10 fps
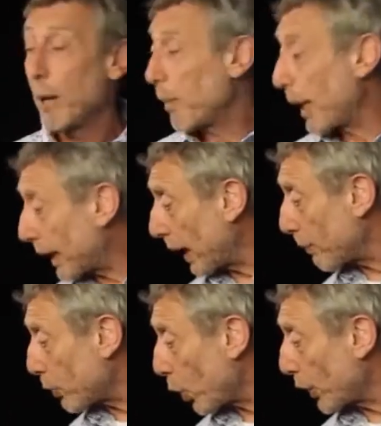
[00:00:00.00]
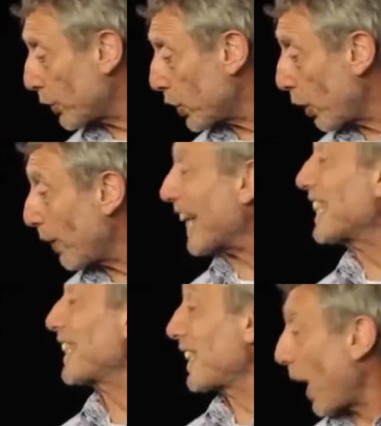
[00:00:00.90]
Michael, I'm talking to you.
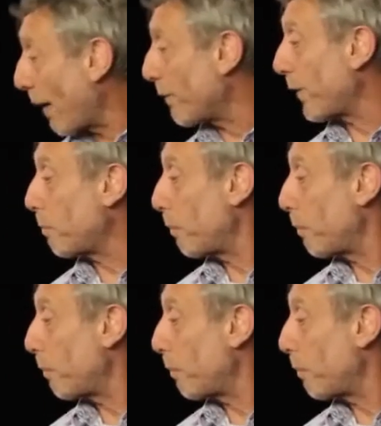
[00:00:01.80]
It's time for